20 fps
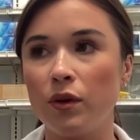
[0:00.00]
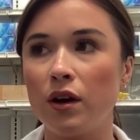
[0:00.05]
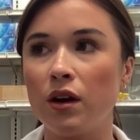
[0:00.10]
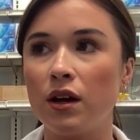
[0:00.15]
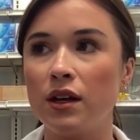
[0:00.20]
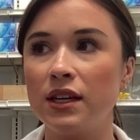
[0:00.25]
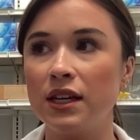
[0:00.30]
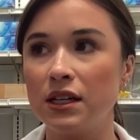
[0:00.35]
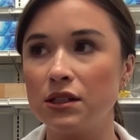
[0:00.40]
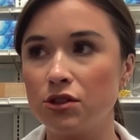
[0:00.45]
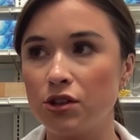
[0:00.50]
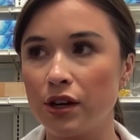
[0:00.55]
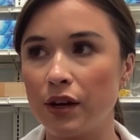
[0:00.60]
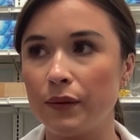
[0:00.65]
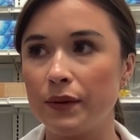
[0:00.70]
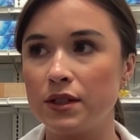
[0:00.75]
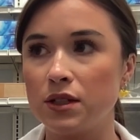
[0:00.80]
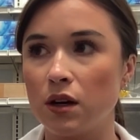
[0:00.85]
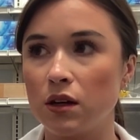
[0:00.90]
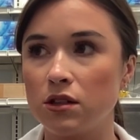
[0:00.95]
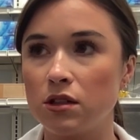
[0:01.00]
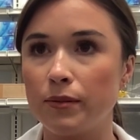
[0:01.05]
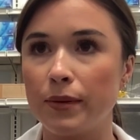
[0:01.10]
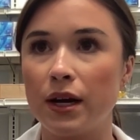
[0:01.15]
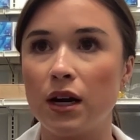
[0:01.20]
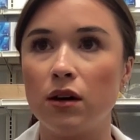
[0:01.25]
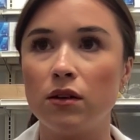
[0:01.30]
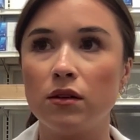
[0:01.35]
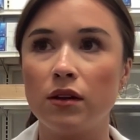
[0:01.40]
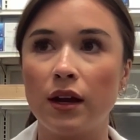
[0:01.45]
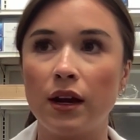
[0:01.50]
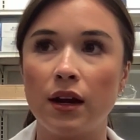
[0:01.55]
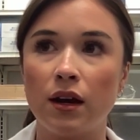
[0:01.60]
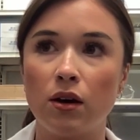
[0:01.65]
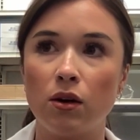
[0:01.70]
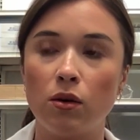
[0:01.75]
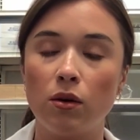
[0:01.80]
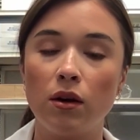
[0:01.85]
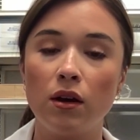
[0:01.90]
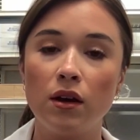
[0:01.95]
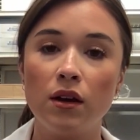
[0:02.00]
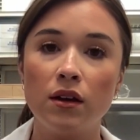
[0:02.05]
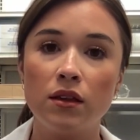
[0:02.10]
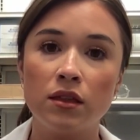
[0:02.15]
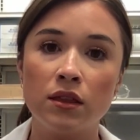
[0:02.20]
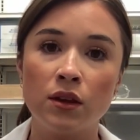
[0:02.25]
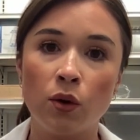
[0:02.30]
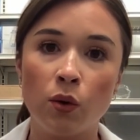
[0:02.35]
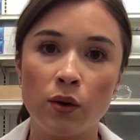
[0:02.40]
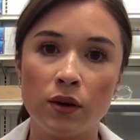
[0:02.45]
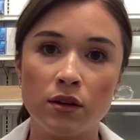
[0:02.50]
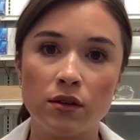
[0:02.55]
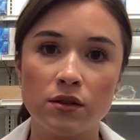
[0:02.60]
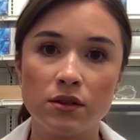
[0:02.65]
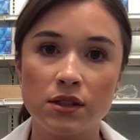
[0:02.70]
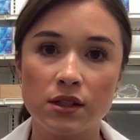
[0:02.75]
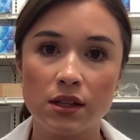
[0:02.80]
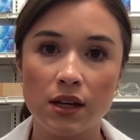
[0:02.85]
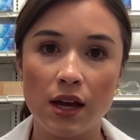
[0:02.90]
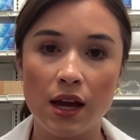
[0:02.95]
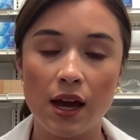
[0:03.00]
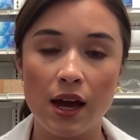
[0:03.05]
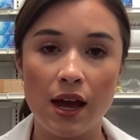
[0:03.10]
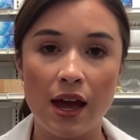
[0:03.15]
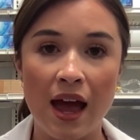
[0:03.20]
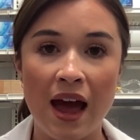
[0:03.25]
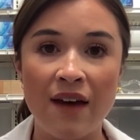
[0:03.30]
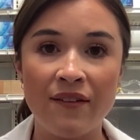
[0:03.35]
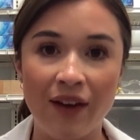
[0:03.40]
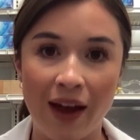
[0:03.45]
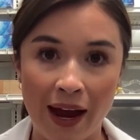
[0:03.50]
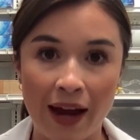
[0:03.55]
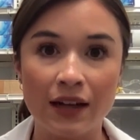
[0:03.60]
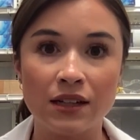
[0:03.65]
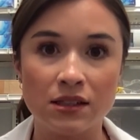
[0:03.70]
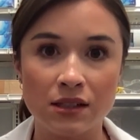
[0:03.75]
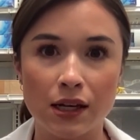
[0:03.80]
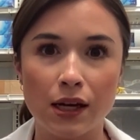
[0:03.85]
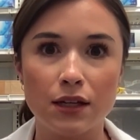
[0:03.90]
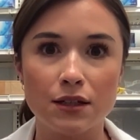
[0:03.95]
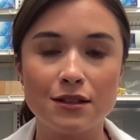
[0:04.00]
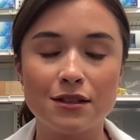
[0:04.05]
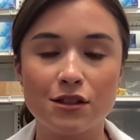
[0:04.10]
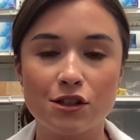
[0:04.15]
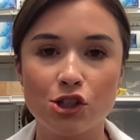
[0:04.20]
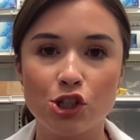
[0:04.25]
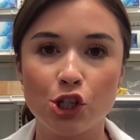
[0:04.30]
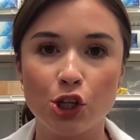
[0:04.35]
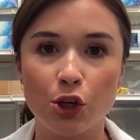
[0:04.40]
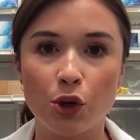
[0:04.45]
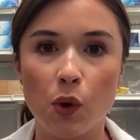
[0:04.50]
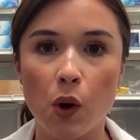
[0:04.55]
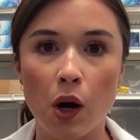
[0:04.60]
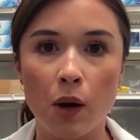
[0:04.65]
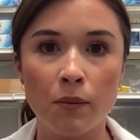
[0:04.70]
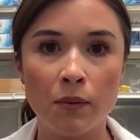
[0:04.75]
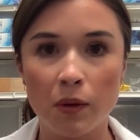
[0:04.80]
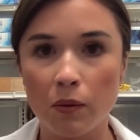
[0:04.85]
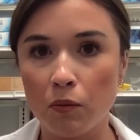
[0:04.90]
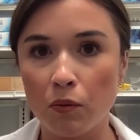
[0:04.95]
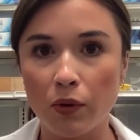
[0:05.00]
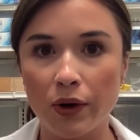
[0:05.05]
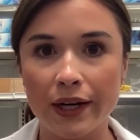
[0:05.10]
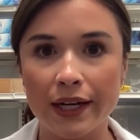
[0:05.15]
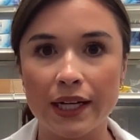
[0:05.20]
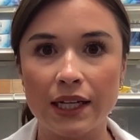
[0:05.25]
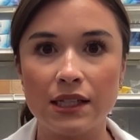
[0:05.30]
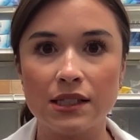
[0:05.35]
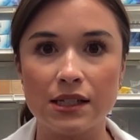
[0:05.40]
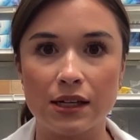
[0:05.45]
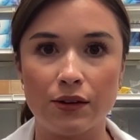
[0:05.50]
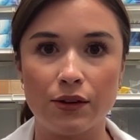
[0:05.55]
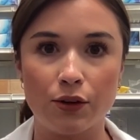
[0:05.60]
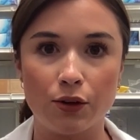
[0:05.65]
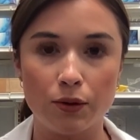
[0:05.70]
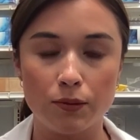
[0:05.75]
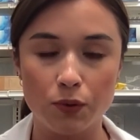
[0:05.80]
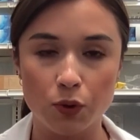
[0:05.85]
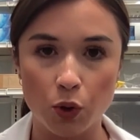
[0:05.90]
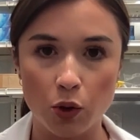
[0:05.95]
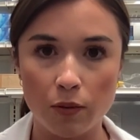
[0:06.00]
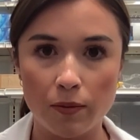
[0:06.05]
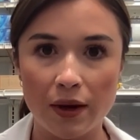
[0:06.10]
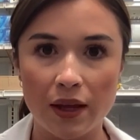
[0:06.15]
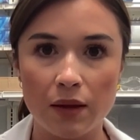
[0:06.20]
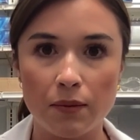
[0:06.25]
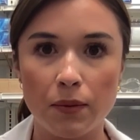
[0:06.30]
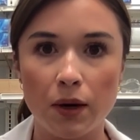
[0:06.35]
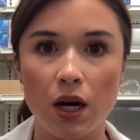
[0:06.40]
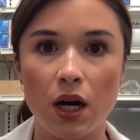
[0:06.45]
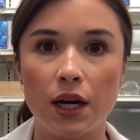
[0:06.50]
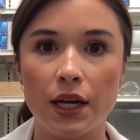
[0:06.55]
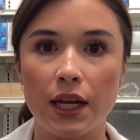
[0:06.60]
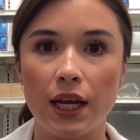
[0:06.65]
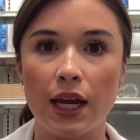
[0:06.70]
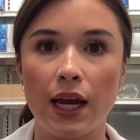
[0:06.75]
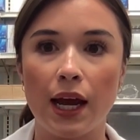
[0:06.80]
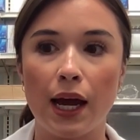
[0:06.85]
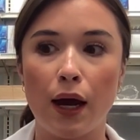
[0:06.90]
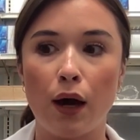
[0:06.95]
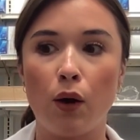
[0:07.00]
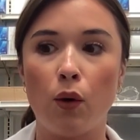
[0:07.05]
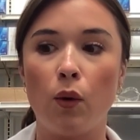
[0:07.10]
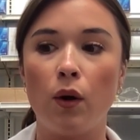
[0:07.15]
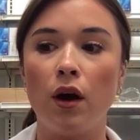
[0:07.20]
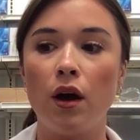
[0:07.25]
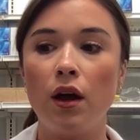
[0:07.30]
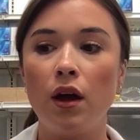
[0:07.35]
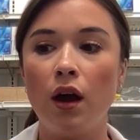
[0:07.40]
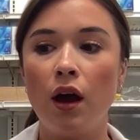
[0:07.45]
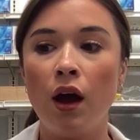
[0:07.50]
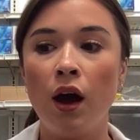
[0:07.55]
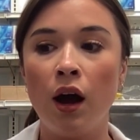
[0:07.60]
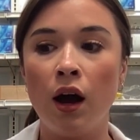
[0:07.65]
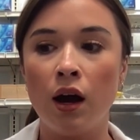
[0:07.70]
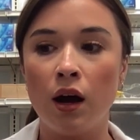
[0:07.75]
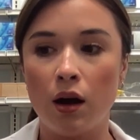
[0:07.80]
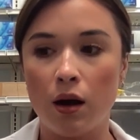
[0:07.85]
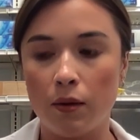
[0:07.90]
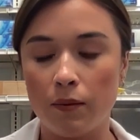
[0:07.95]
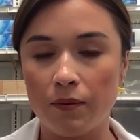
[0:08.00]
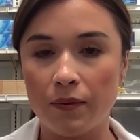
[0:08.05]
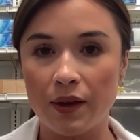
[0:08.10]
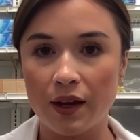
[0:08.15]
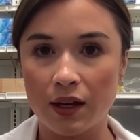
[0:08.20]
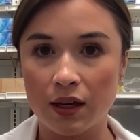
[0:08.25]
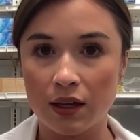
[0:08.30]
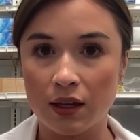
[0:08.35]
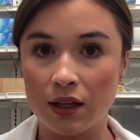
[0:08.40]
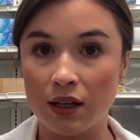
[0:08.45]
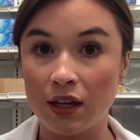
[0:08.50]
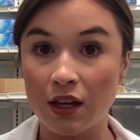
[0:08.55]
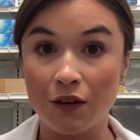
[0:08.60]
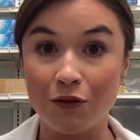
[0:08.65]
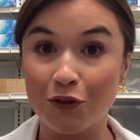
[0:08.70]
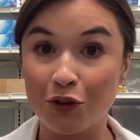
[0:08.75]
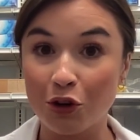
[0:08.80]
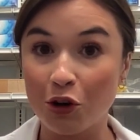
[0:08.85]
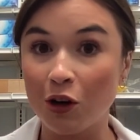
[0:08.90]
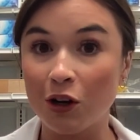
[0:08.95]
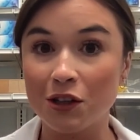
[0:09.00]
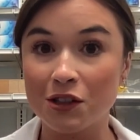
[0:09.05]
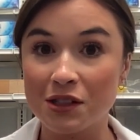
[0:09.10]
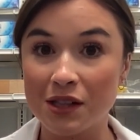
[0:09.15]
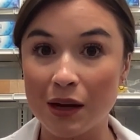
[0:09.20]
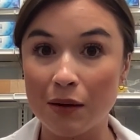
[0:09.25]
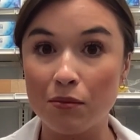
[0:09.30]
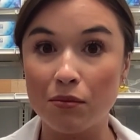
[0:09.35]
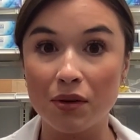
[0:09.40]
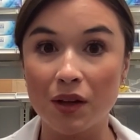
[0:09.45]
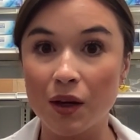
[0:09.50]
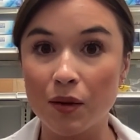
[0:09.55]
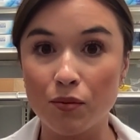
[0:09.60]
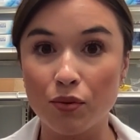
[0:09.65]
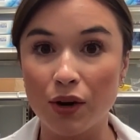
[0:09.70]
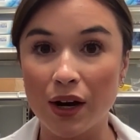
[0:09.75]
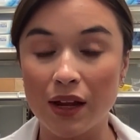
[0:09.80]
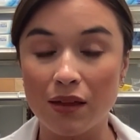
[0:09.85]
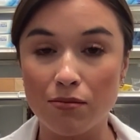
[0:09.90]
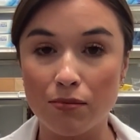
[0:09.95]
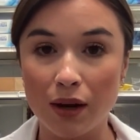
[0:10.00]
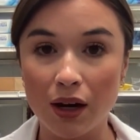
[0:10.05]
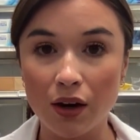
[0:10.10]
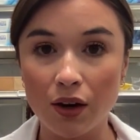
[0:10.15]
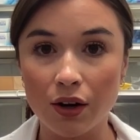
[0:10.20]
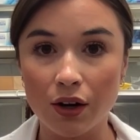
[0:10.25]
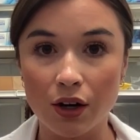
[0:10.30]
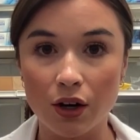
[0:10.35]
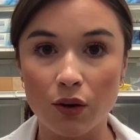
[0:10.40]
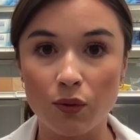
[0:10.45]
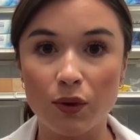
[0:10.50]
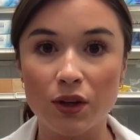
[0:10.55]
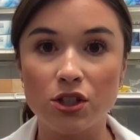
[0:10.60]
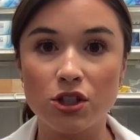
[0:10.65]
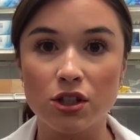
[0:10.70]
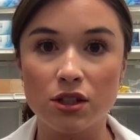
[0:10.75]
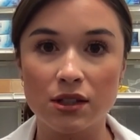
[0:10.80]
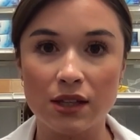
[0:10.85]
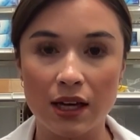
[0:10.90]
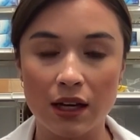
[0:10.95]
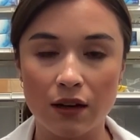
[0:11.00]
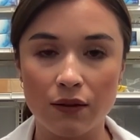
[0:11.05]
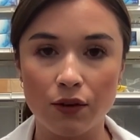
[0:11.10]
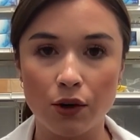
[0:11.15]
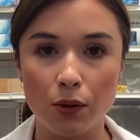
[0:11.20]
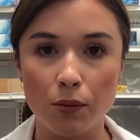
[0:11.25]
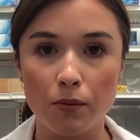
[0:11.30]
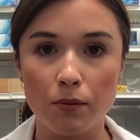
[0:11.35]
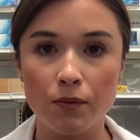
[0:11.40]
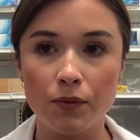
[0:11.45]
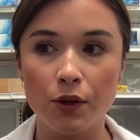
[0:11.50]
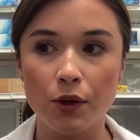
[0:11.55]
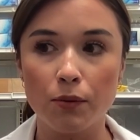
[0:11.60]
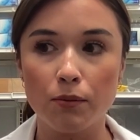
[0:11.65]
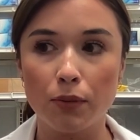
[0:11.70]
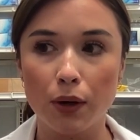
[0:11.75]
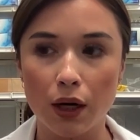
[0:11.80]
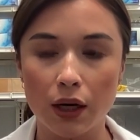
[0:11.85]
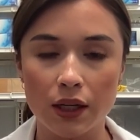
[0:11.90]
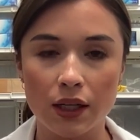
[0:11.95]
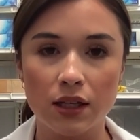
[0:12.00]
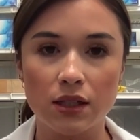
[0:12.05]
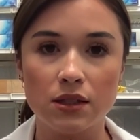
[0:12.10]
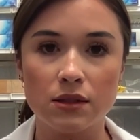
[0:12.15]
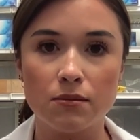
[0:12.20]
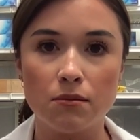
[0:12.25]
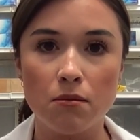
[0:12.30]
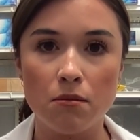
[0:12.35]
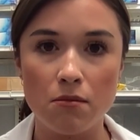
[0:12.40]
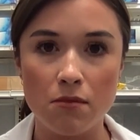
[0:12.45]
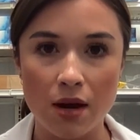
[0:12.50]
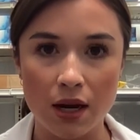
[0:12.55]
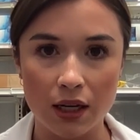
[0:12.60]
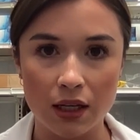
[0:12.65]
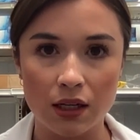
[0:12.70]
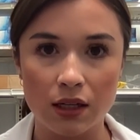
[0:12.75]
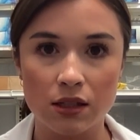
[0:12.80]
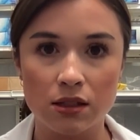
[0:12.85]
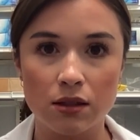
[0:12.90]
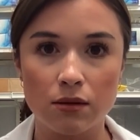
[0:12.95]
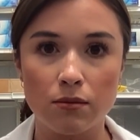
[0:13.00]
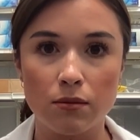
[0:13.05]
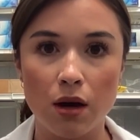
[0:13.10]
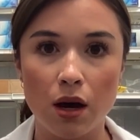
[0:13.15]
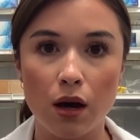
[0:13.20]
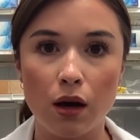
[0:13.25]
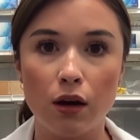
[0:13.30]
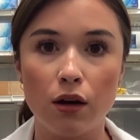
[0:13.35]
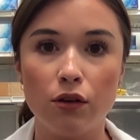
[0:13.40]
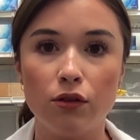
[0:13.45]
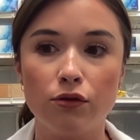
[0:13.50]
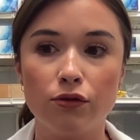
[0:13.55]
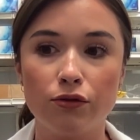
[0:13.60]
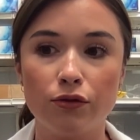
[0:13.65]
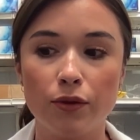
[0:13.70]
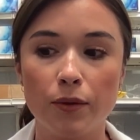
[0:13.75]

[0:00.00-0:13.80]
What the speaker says: yesterday we talked about how the oils have access to our membranes, how they're absorbed by the body, how they can even cross that blood-brain barrier, which is kind of your body's mechanism of